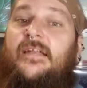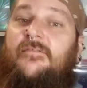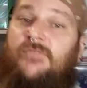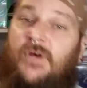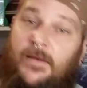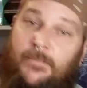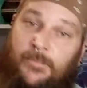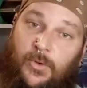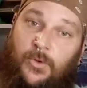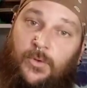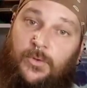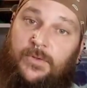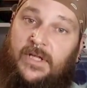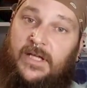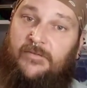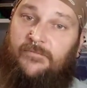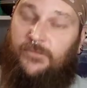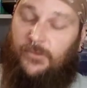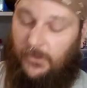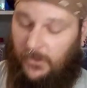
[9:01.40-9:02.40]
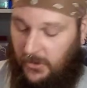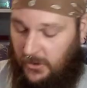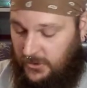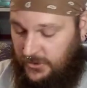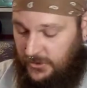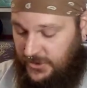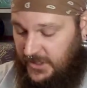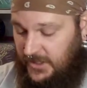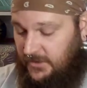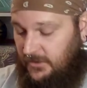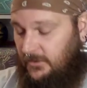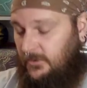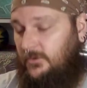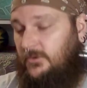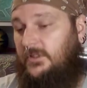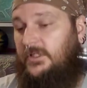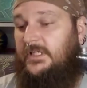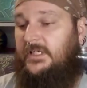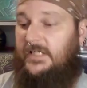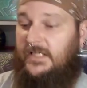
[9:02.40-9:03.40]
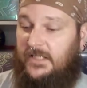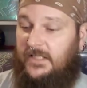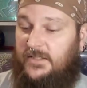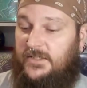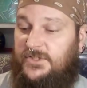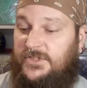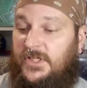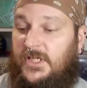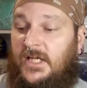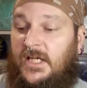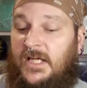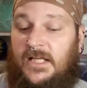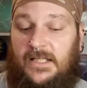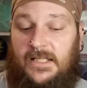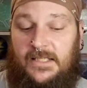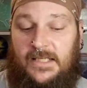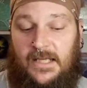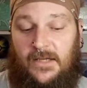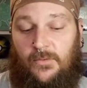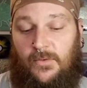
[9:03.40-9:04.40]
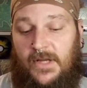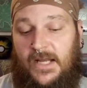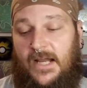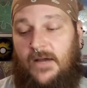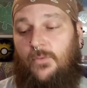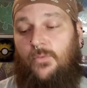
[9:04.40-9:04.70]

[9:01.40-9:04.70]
if I pulled that full art Chandelure in English, and that way I